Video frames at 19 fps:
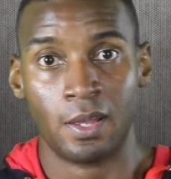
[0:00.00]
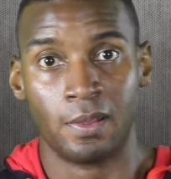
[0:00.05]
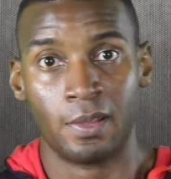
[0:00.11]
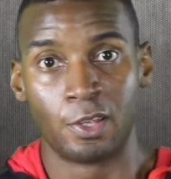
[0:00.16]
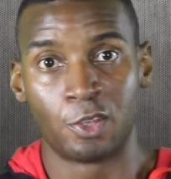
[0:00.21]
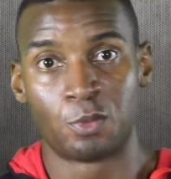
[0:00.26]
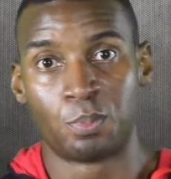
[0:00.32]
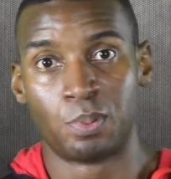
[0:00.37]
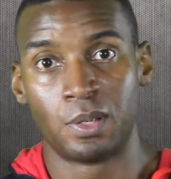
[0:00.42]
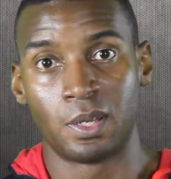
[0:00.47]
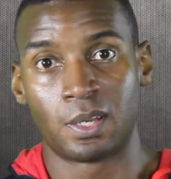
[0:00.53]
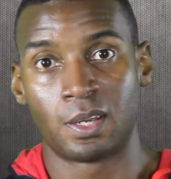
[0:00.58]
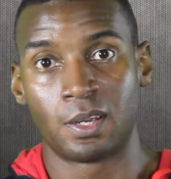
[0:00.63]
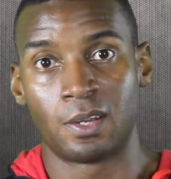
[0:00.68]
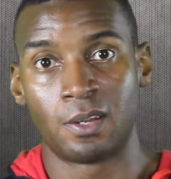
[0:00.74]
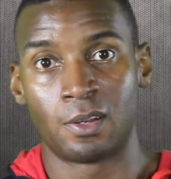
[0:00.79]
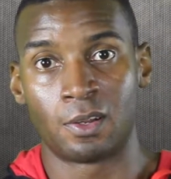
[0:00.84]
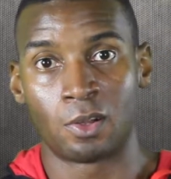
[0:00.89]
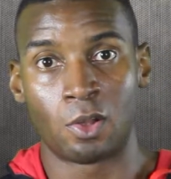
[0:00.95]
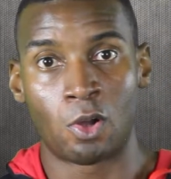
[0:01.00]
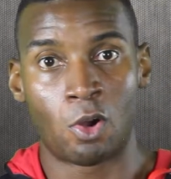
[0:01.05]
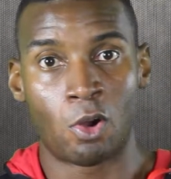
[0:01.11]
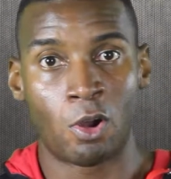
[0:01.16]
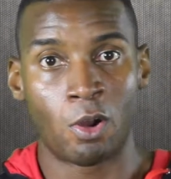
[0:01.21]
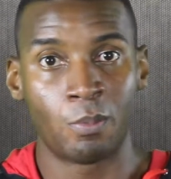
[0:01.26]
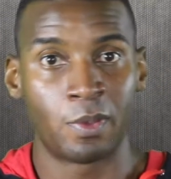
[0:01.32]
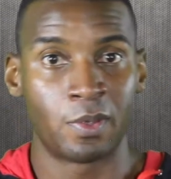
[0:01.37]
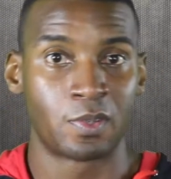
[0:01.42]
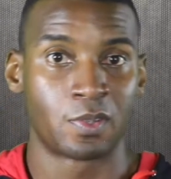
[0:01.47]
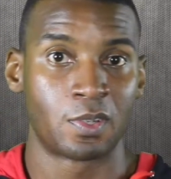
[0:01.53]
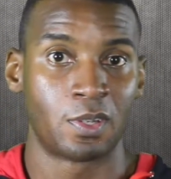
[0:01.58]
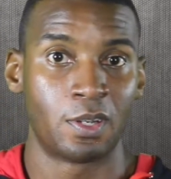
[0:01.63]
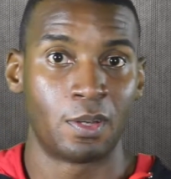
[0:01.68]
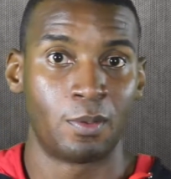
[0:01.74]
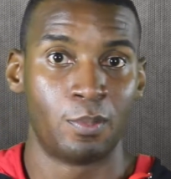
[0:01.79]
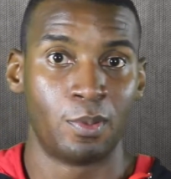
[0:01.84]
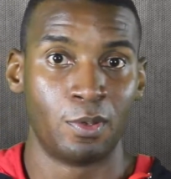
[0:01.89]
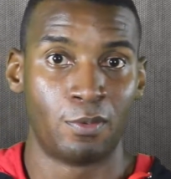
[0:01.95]
let's pick an alarm that's
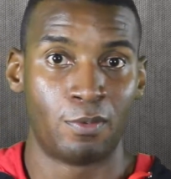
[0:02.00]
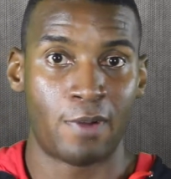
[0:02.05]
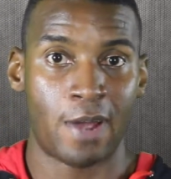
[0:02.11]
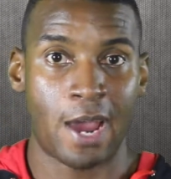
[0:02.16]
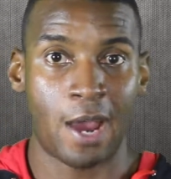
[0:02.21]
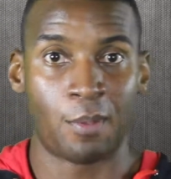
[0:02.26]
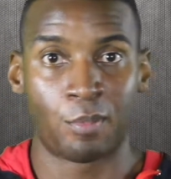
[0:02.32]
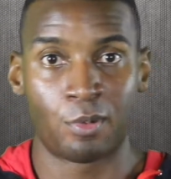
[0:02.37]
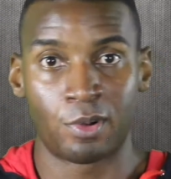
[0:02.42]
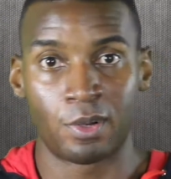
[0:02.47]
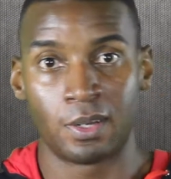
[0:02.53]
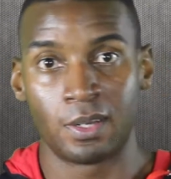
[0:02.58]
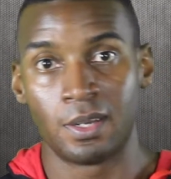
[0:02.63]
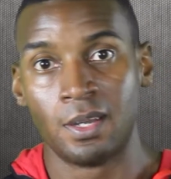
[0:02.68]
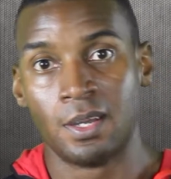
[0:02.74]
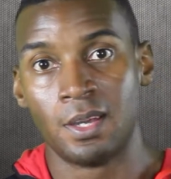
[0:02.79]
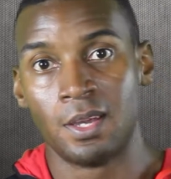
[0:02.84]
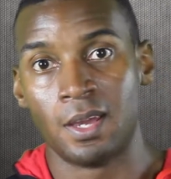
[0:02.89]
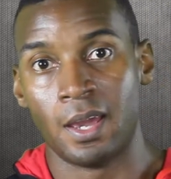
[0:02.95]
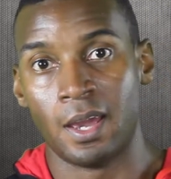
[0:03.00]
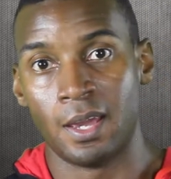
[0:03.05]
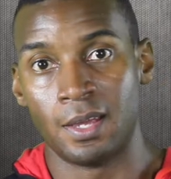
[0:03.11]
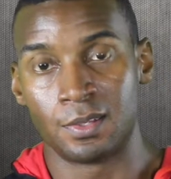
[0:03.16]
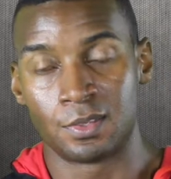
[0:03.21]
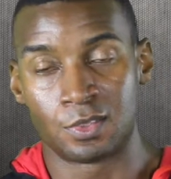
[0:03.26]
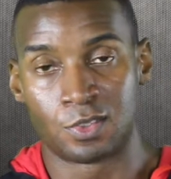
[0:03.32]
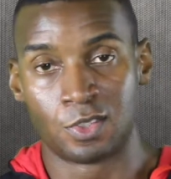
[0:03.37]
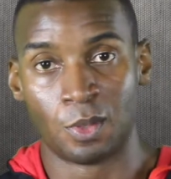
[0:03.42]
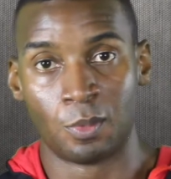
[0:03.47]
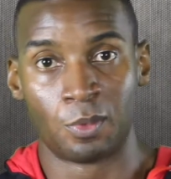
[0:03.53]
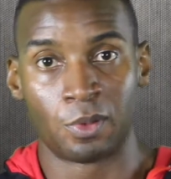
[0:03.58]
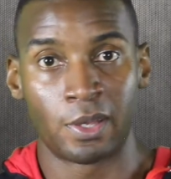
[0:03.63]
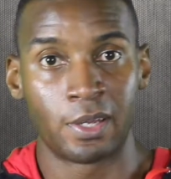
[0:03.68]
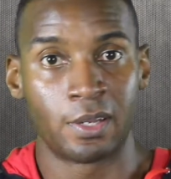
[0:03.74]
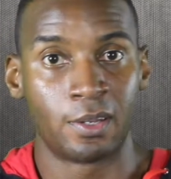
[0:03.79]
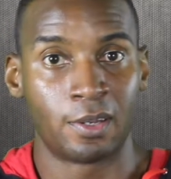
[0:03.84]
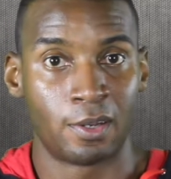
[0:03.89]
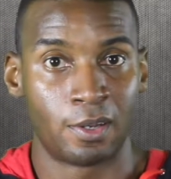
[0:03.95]
gonna be vibrant and
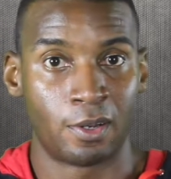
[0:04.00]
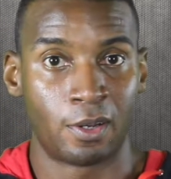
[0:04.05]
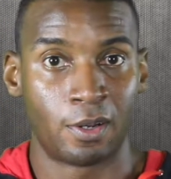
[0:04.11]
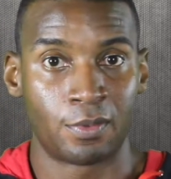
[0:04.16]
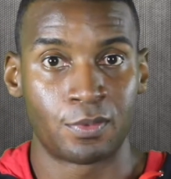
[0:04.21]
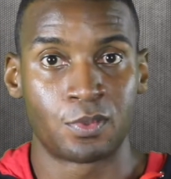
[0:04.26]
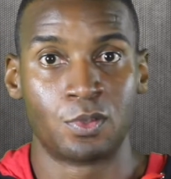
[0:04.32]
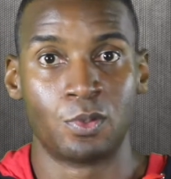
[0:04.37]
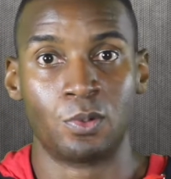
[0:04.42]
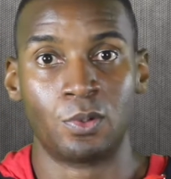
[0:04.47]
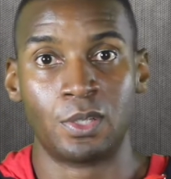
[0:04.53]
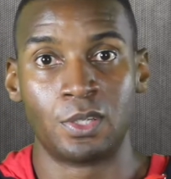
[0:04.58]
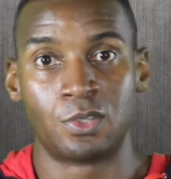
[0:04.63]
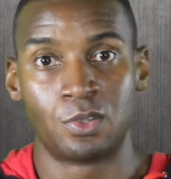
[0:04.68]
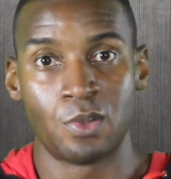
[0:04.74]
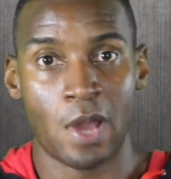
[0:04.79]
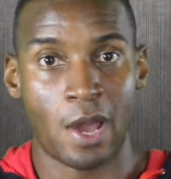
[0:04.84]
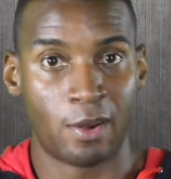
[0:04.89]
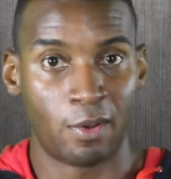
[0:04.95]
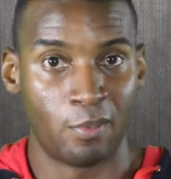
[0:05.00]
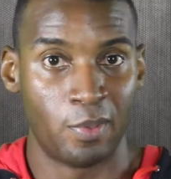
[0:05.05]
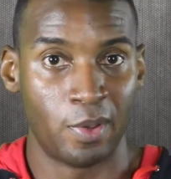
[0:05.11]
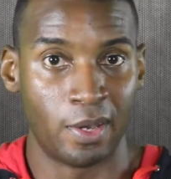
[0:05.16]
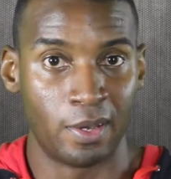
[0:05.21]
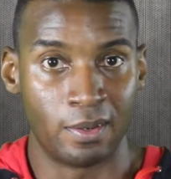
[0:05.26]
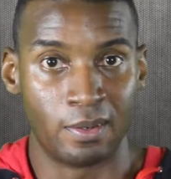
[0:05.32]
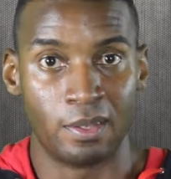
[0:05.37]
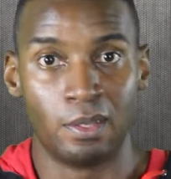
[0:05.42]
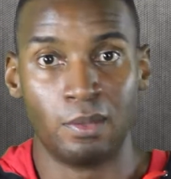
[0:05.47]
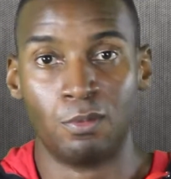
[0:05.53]
stimulating enough to get you out of bed,